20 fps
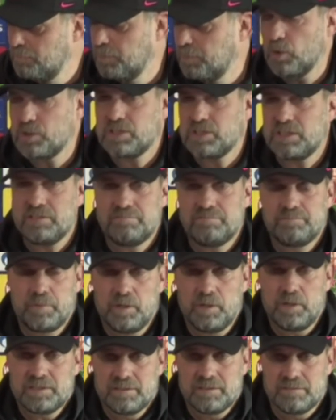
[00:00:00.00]
positive
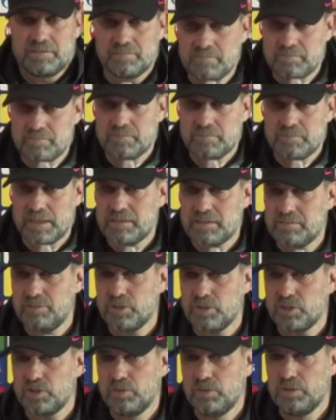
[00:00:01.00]
person, that's
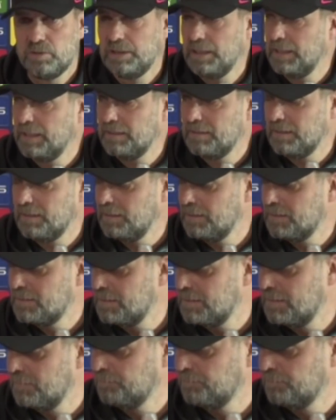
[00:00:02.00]
for sure. And he is,